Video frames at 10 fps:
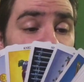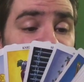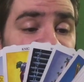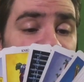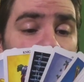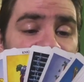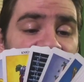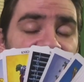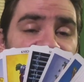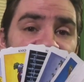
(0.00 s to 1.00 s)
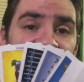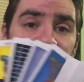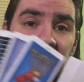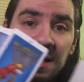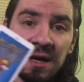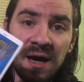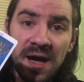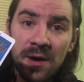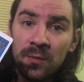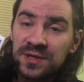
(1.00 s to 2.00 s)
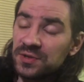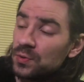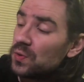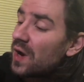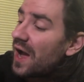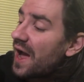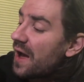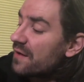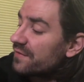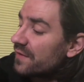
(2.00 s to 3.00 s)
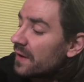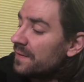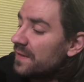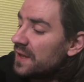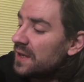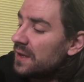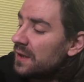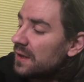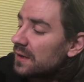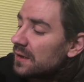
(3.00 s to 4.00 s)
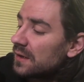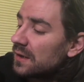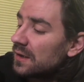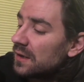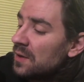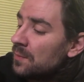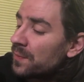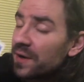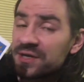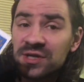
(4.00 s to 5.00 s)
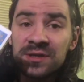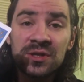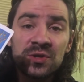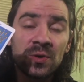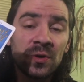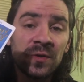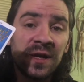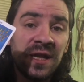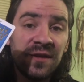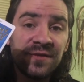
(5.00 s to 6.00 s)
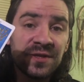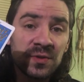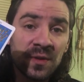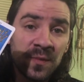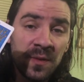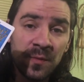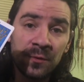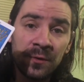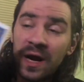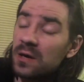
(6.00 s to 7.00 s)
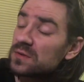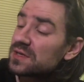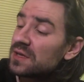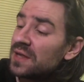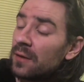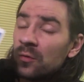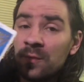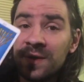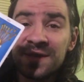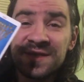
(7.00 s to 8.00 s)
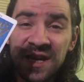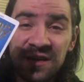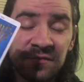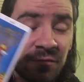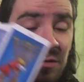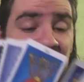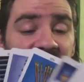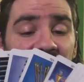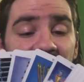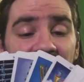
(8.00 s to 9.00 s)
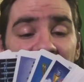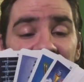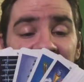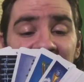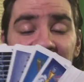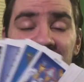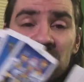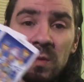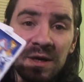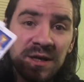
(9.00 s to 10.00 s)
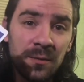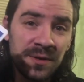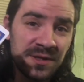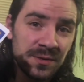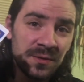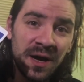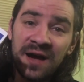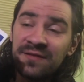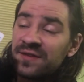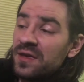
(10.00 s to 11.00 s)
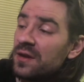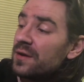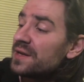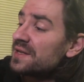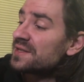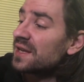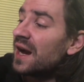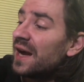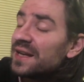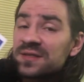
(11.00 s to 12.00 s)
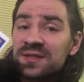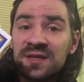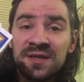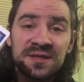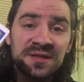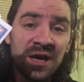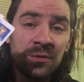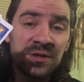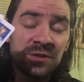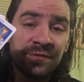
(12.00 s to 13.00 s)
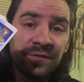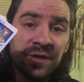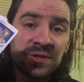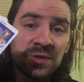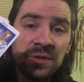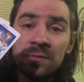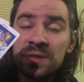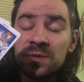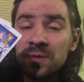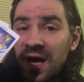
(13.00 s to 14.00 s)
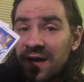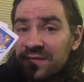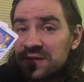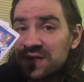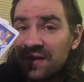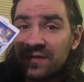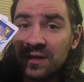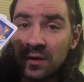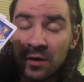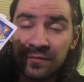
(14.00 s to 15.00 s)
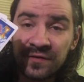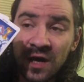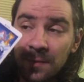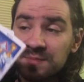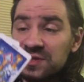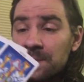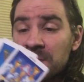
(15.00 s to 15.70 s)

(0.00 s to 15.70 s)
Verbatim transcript: Followed next, uh, we do have the impression you're going to leave into the people around. That will be the Ten of Wands. And the last one that we do have here is the guidance that Tarot is offering to you. We do have the Seven of Cups.